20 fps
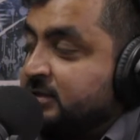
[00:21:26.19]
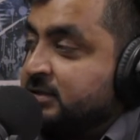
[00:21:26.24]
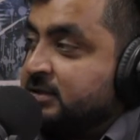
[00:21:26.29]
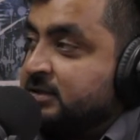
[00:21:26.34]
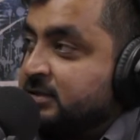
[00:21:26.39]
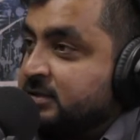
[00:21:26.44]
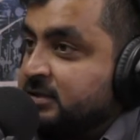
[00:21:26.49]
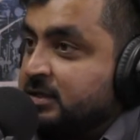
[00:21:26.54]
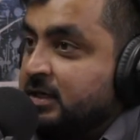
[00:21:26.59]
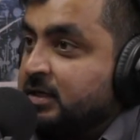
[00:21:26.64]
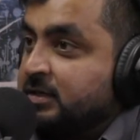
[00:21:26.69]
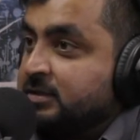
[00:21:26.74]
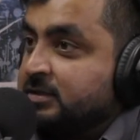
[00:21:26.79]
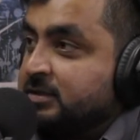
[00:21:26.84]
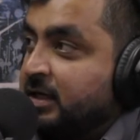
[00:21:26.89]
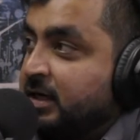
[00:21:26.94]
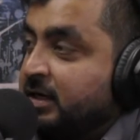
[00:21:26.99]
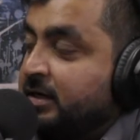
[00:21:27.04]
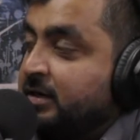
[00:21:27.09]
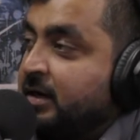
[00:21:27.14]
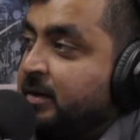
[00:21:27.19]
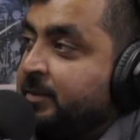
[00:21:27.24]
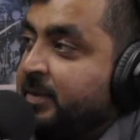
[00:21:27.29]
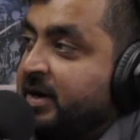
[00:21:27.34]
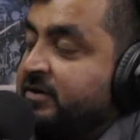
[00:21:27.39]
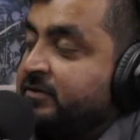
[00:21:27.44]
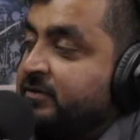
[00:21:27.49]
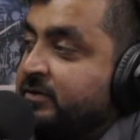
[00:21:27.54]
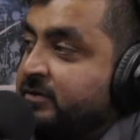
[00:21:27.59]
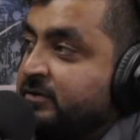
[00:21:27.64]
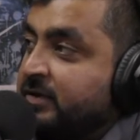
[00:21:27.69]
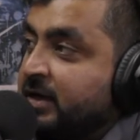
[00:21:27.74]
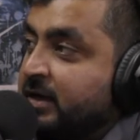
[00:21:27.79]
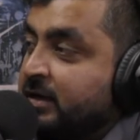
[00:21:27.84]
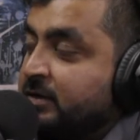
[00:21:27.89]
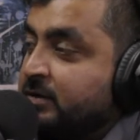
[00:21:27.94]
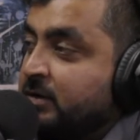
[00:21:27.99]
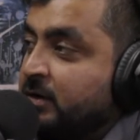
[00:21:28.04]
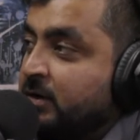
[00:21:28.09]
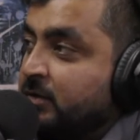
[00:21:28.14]
and discharge that a battery stack
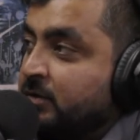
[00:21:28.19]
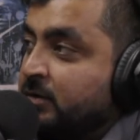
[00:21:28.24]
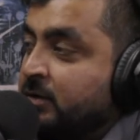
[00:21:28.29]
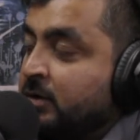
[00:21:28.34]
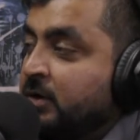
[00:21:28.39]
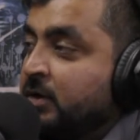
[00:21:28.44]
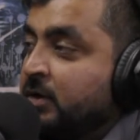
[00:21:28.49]
can hold.